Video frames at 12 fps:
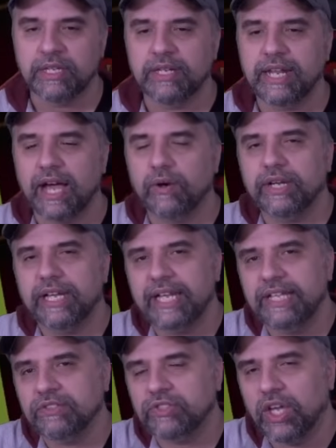Now,
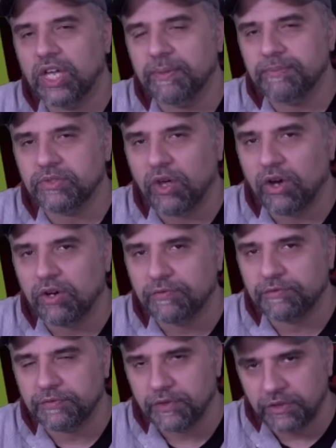in terms
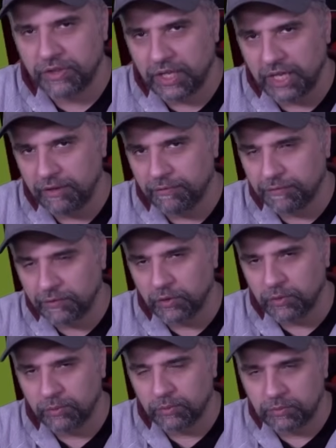of the
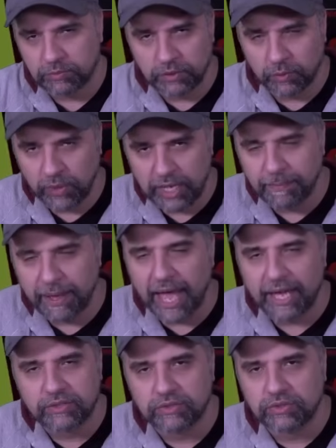wing
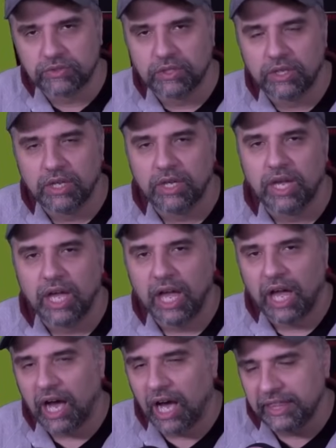backs,
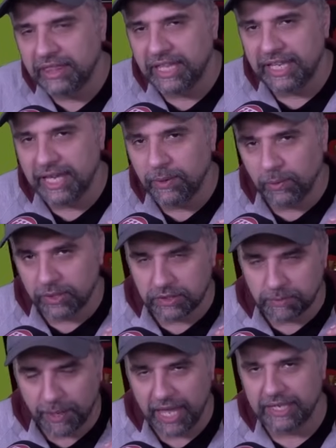I think he
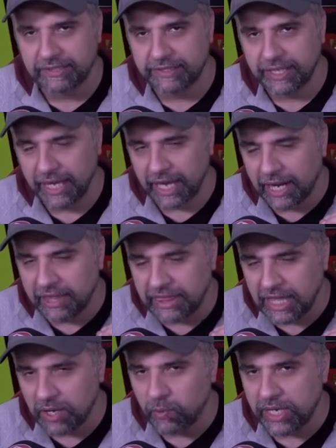wants pace here, and I
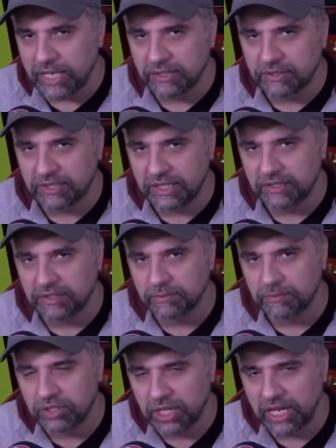think we can see
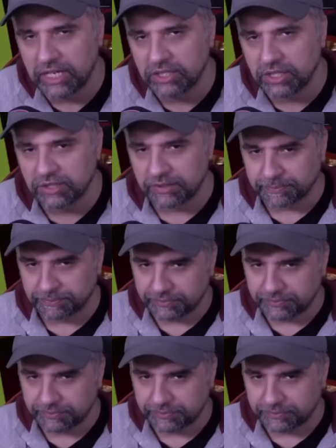some changes.